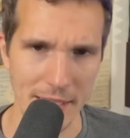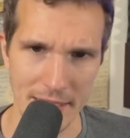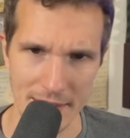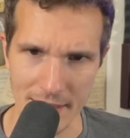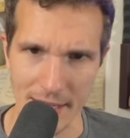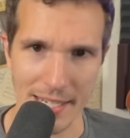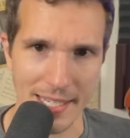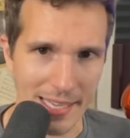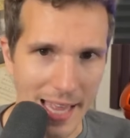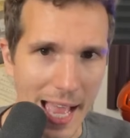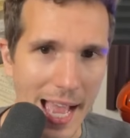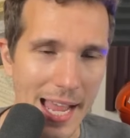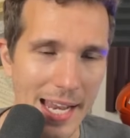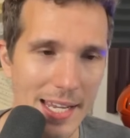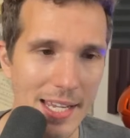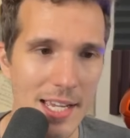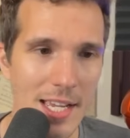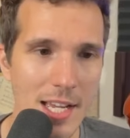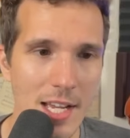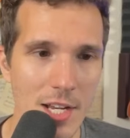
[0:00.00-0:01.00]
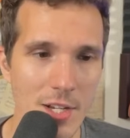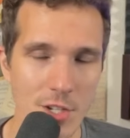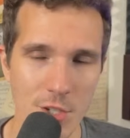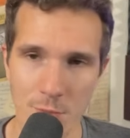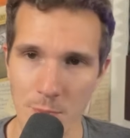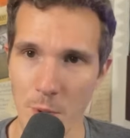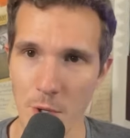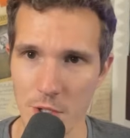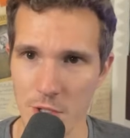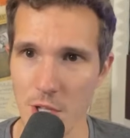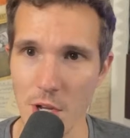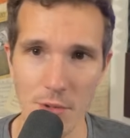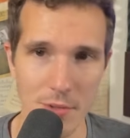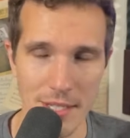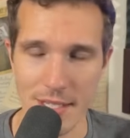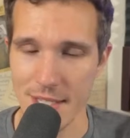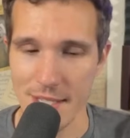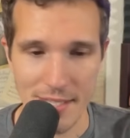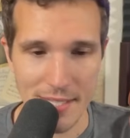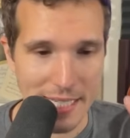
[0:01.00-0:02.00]
like that, just more so,
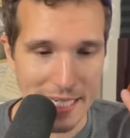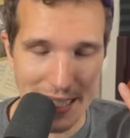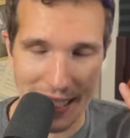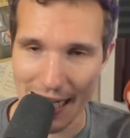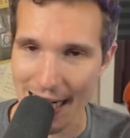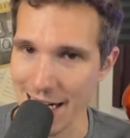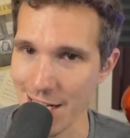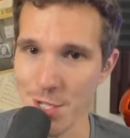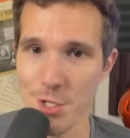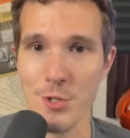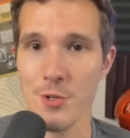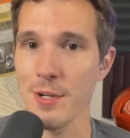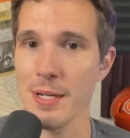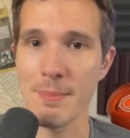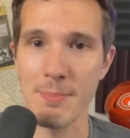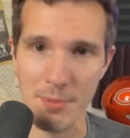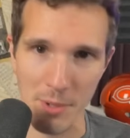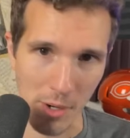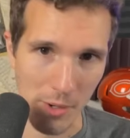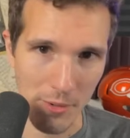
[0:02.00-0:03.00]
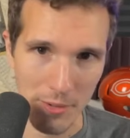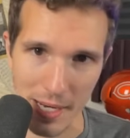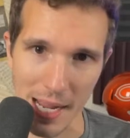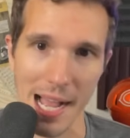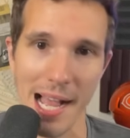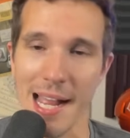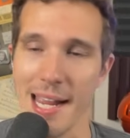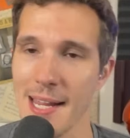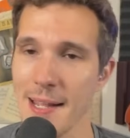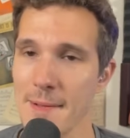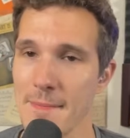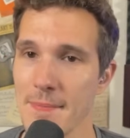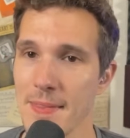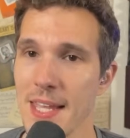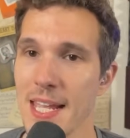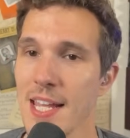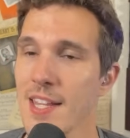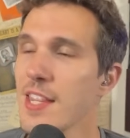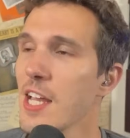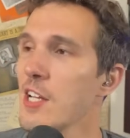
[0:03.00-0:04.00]
this is the injury-prone guy
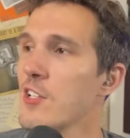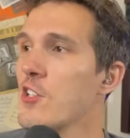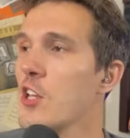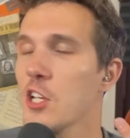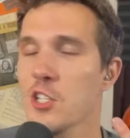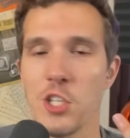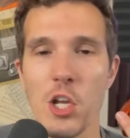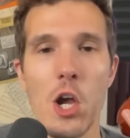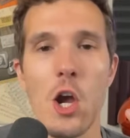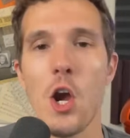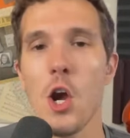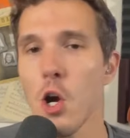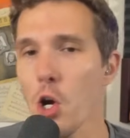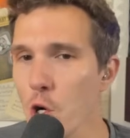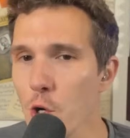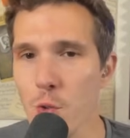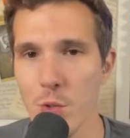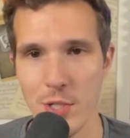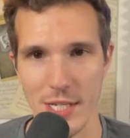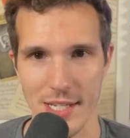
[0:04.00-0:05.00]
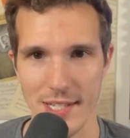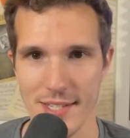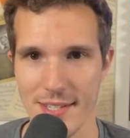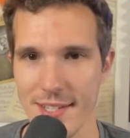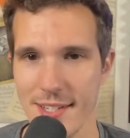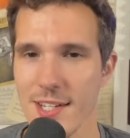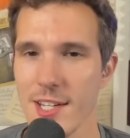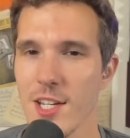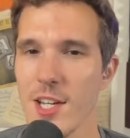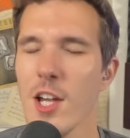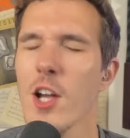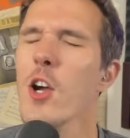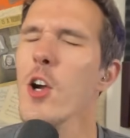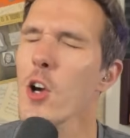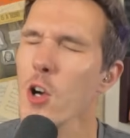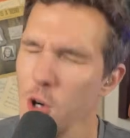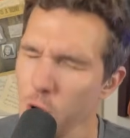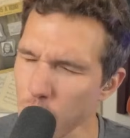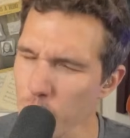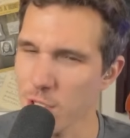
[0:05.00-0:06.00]
that just oozes
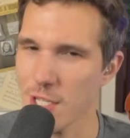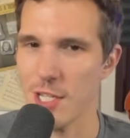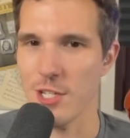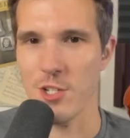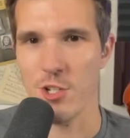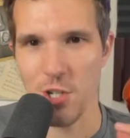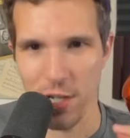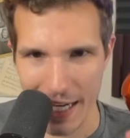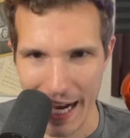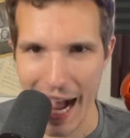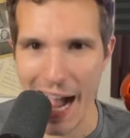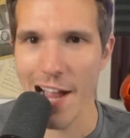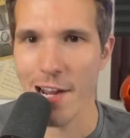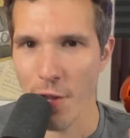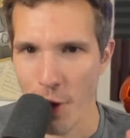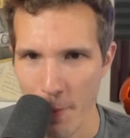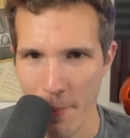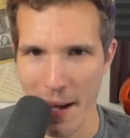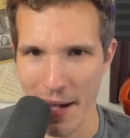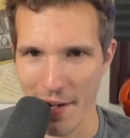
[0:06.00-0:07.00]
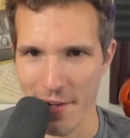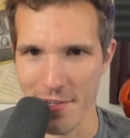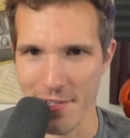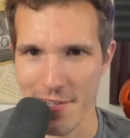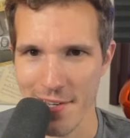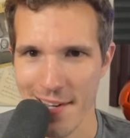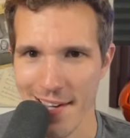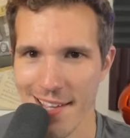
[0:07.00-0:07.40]
Chicago Bears.